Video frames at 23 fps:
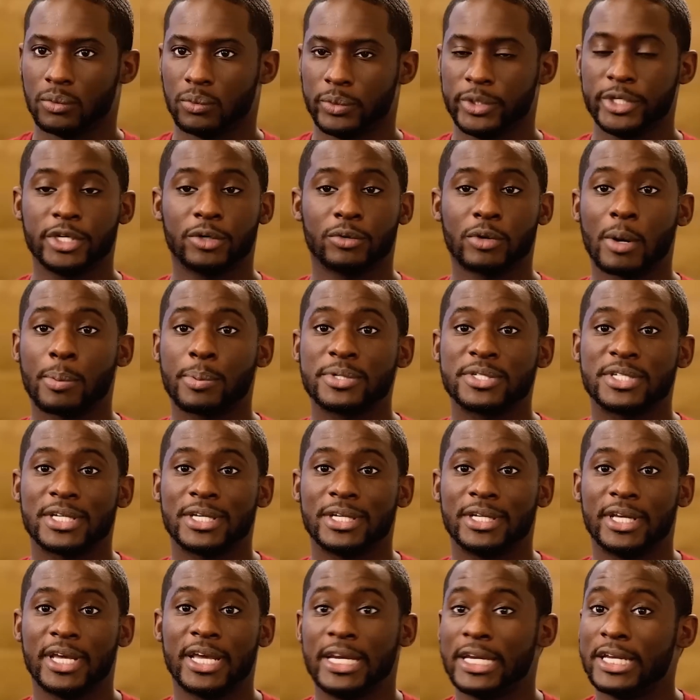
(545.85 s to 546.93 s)
We can
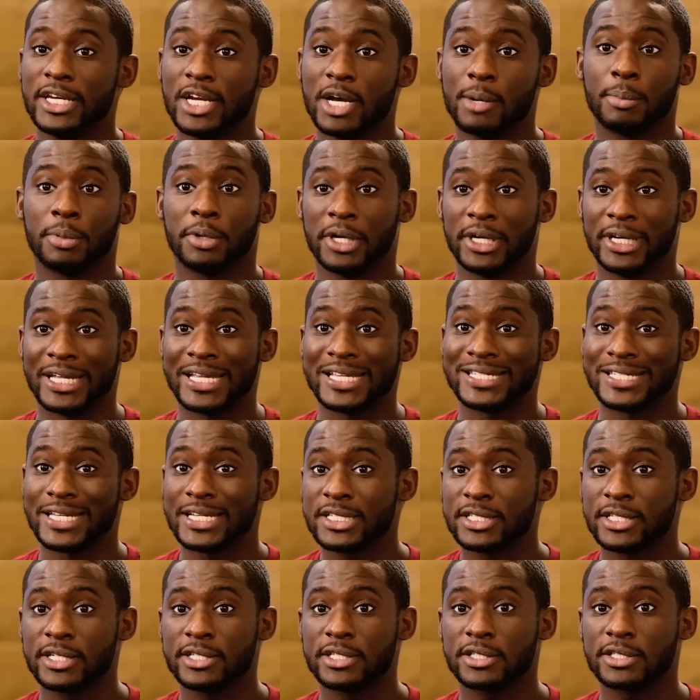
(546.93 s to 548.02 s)
represent any number in
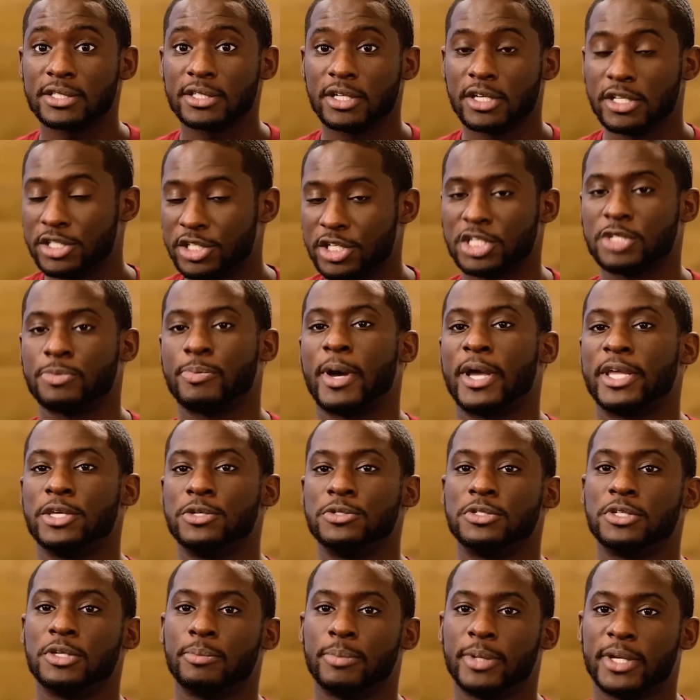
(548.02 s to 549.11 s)
existence just by
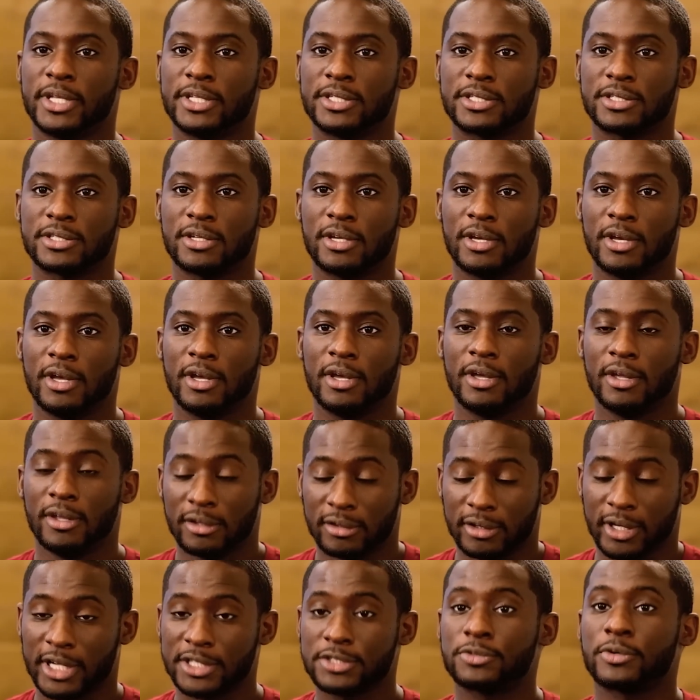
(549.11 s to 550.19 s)
using bits.
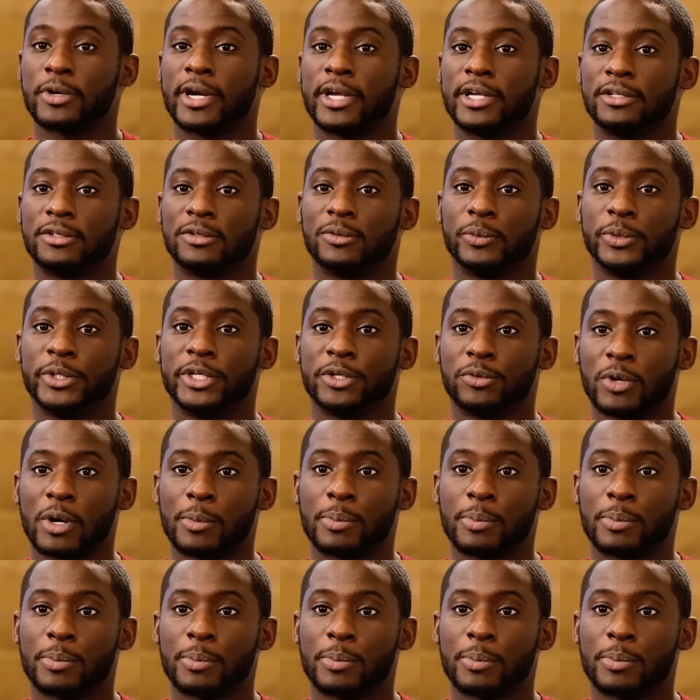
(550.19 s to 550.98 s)
That's right, we can